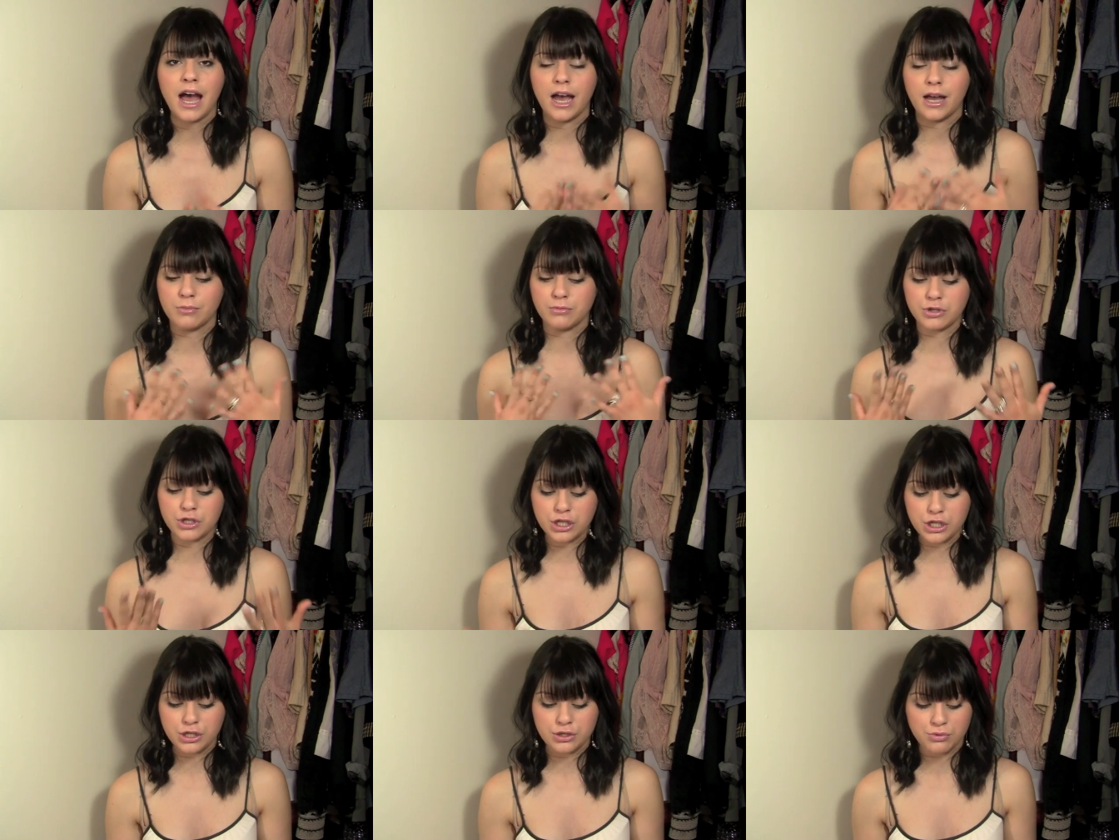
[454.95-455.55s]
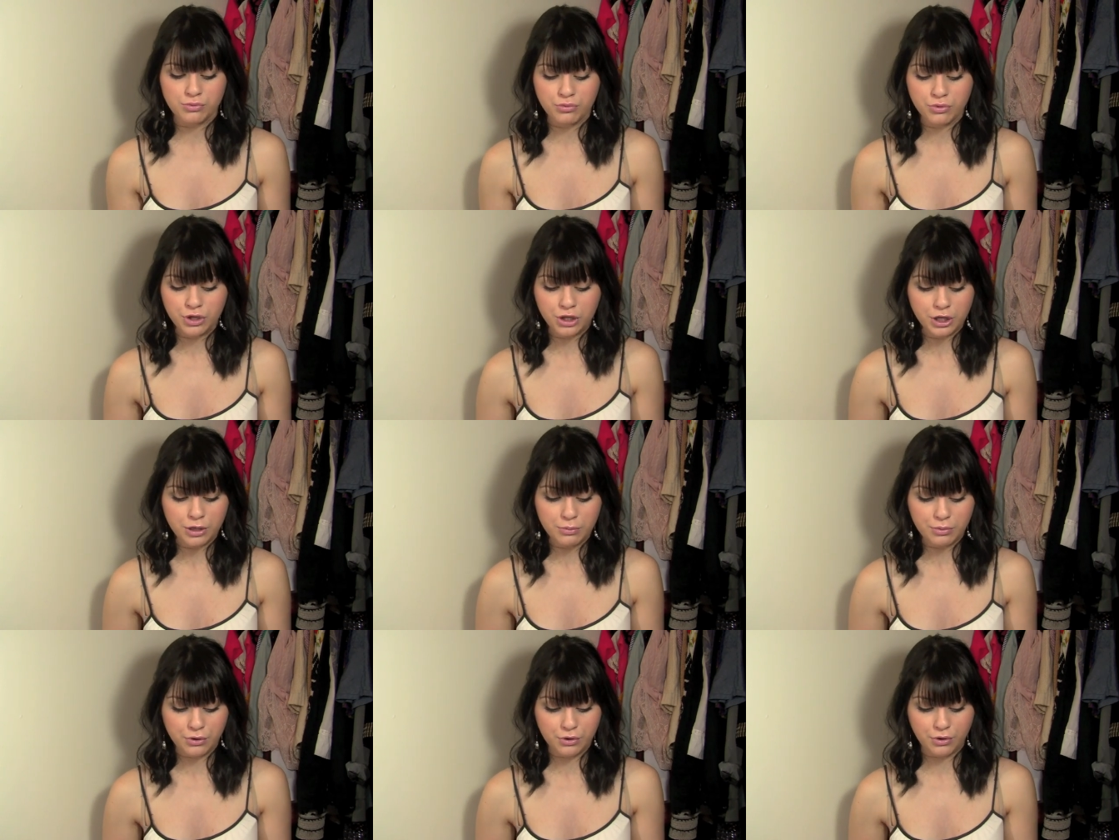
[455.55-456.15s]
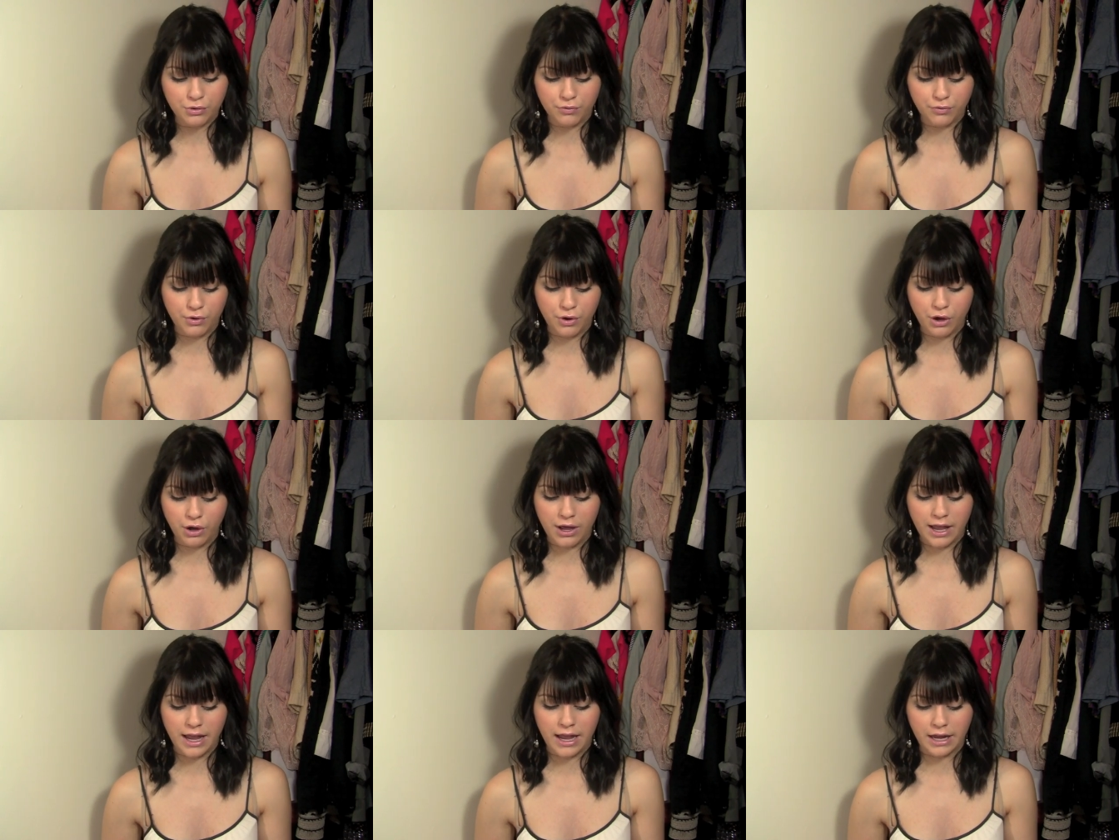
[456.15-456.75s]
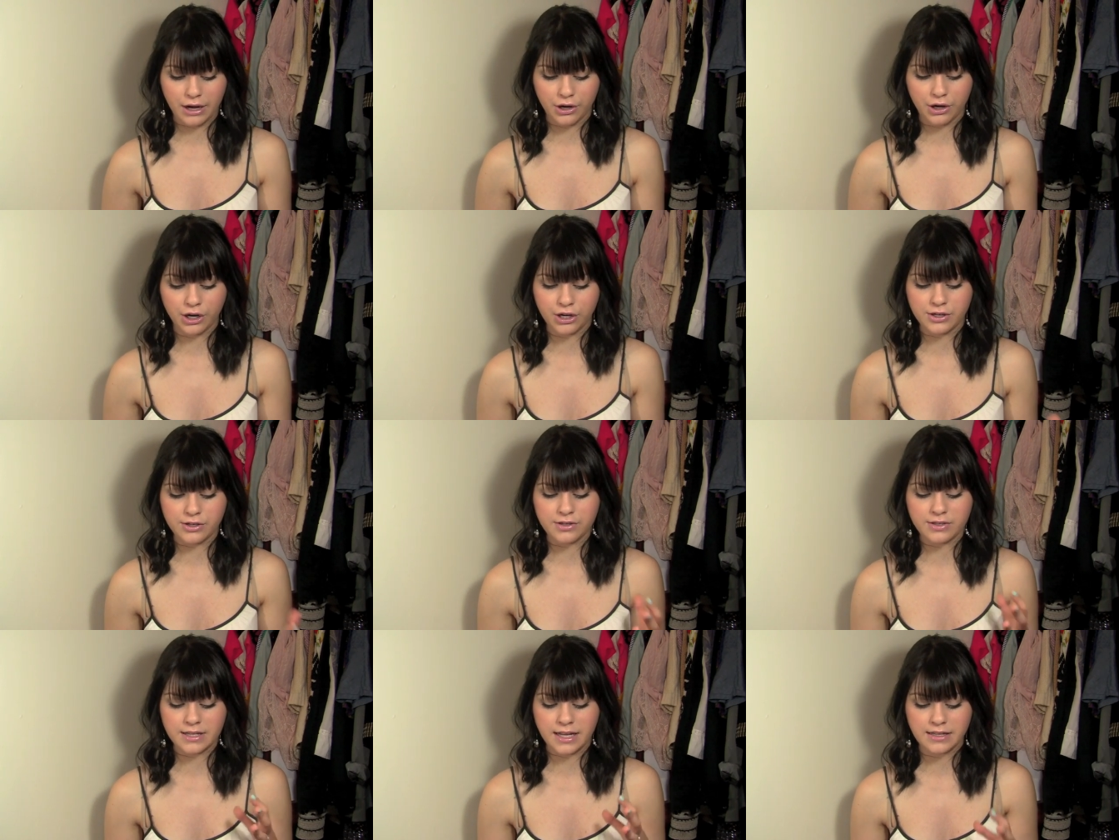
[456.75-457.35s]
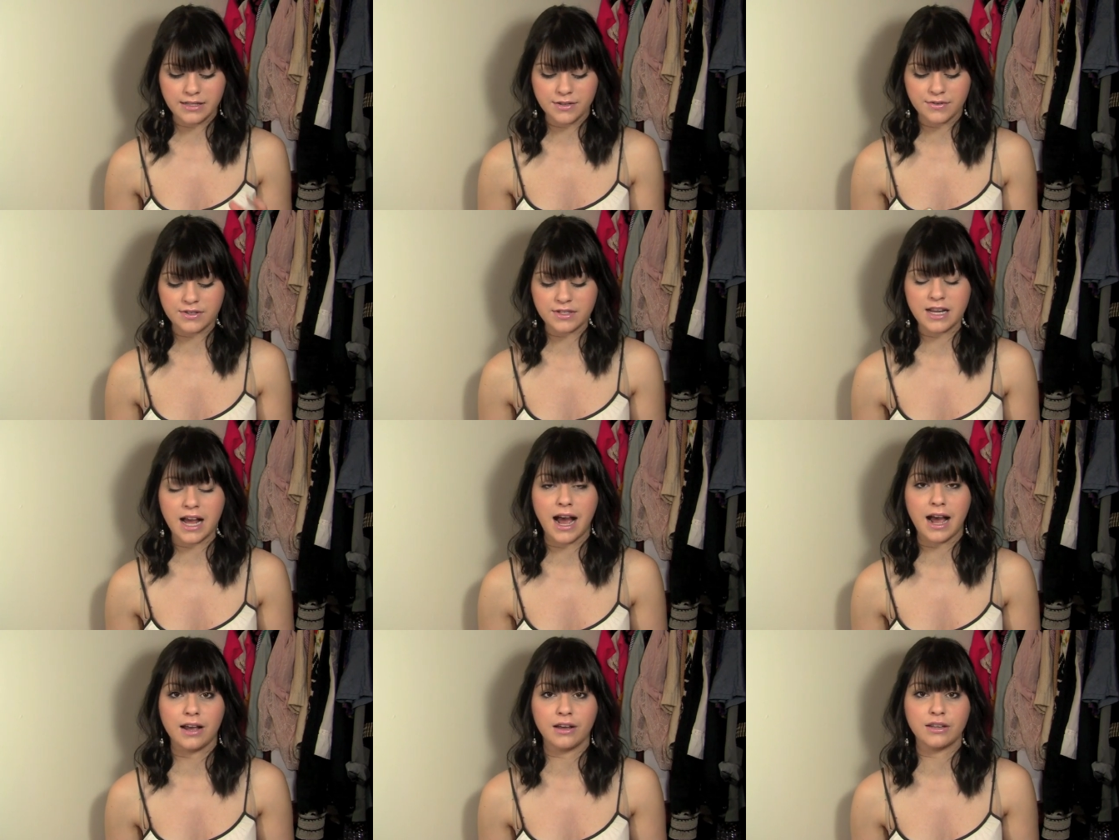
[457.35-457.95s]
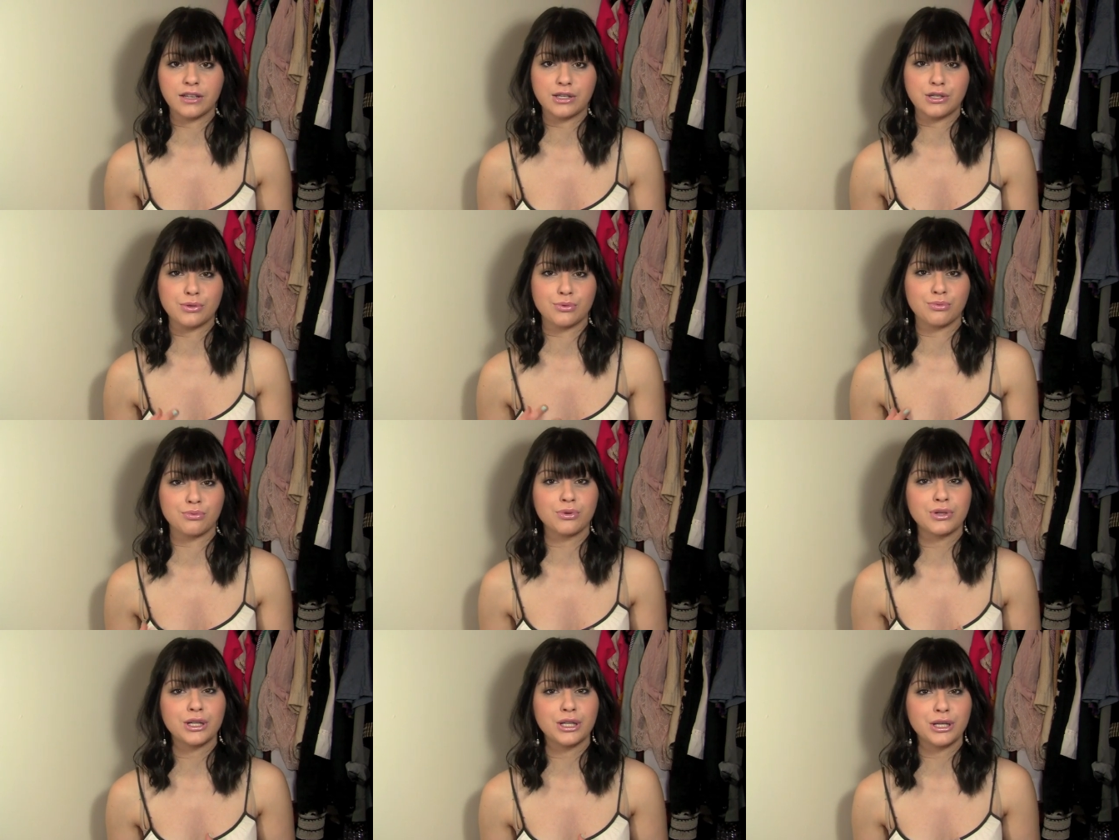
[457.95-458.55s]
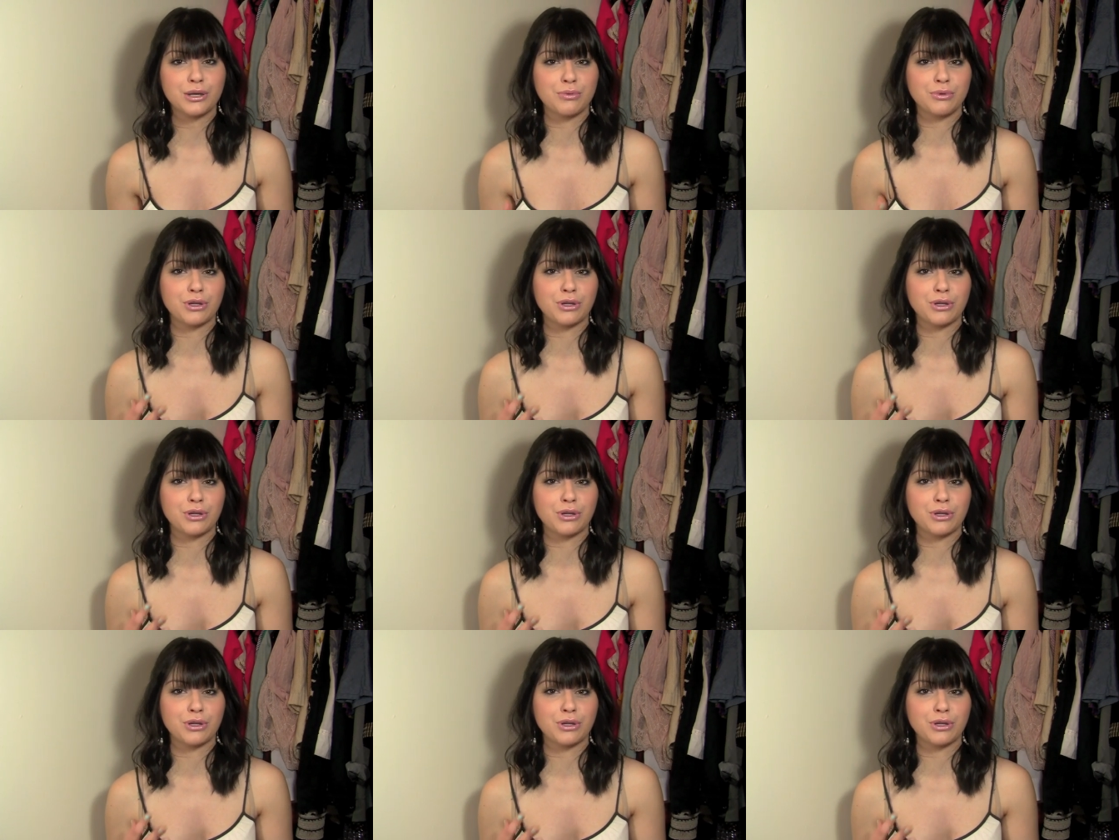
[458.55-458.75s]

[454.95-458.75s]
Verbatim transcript: Um, she's really beautiful, and her sense of style is really,